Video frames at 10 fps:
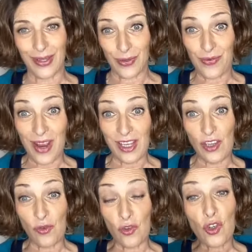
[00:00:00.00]
is when
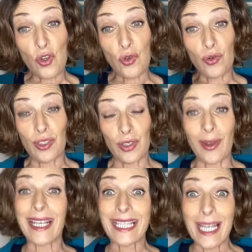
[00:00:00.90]
you choose to
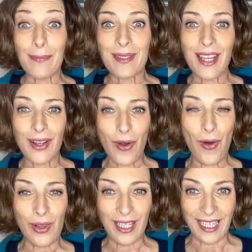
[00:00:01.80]
accept that
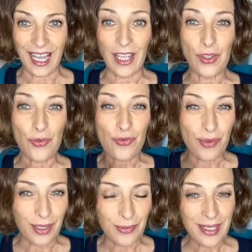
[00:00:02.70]
calling and you
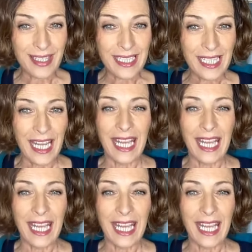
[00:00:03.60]
run with it